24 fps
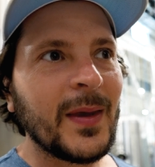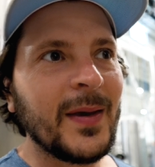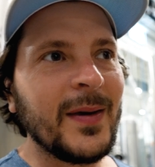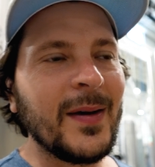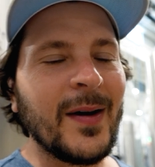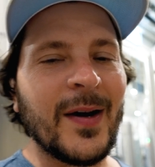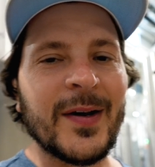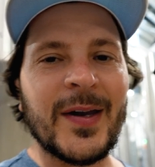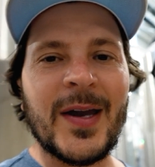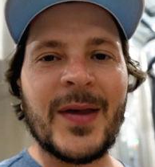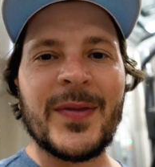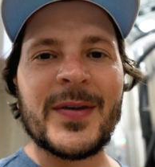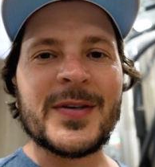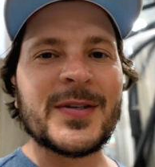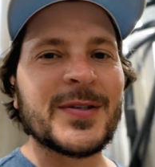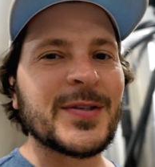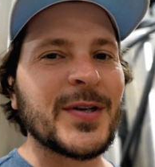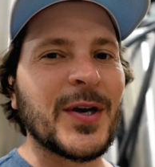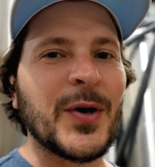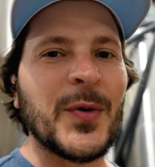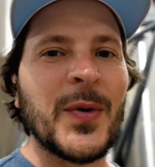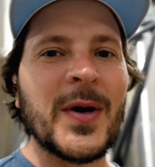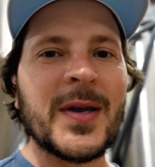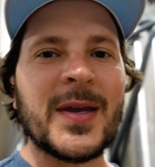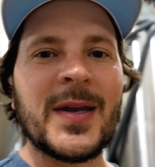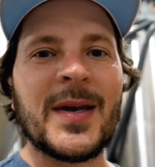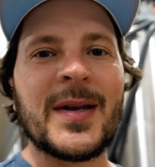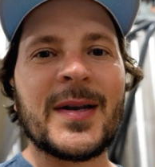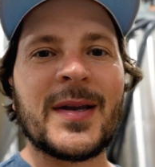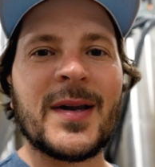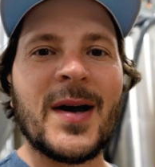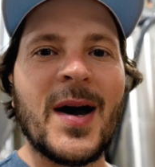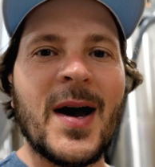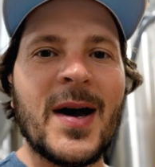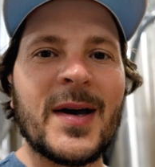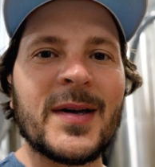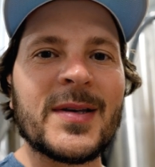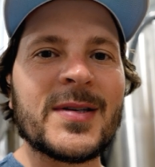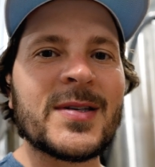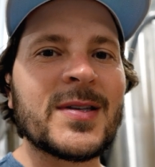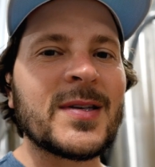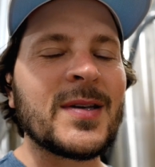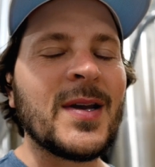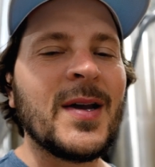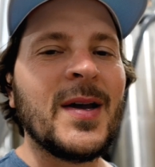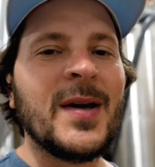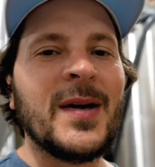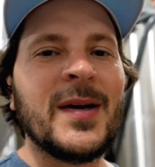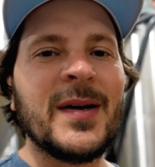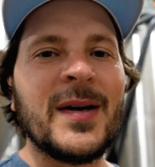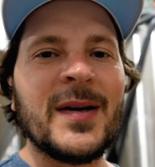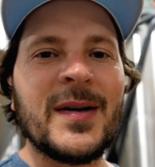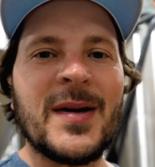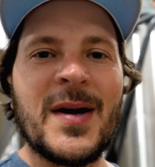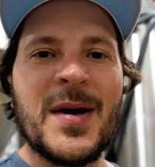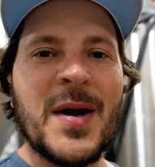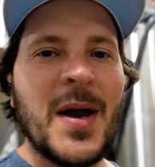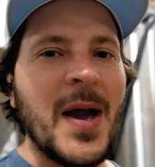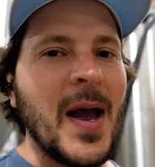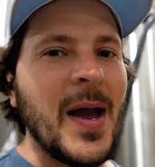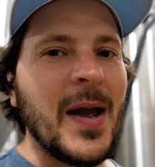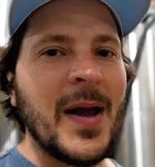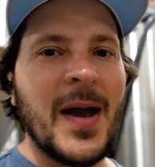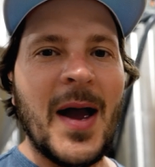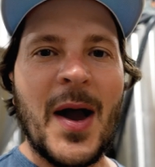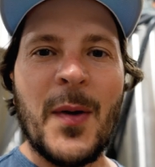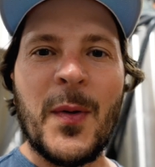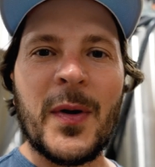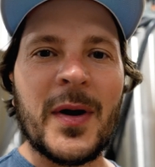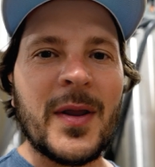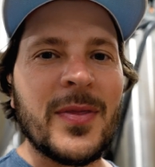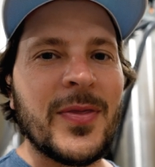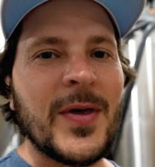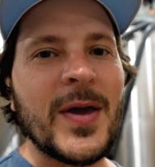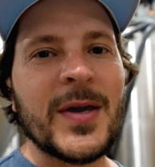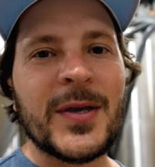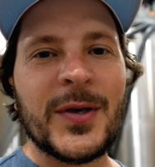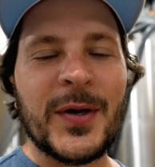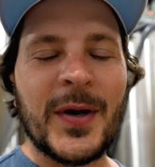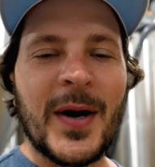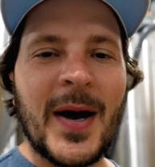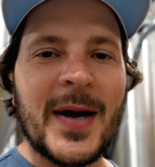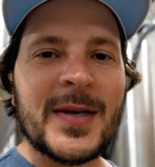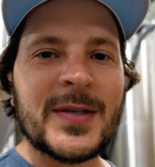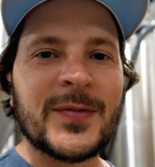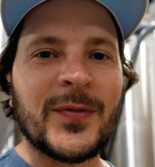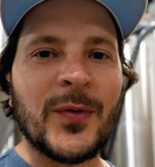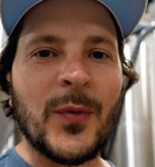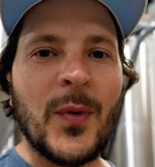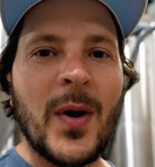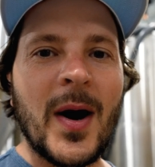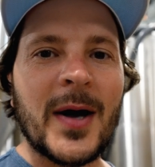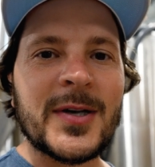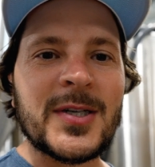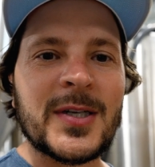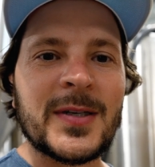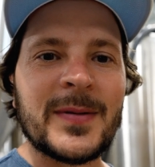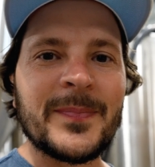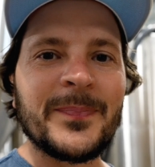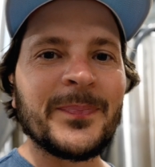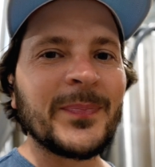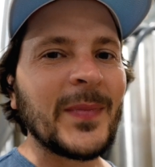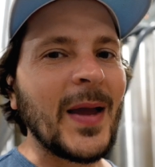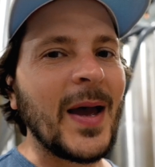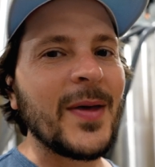again, this is a quick hit, guys. I want to thank you guys for watching.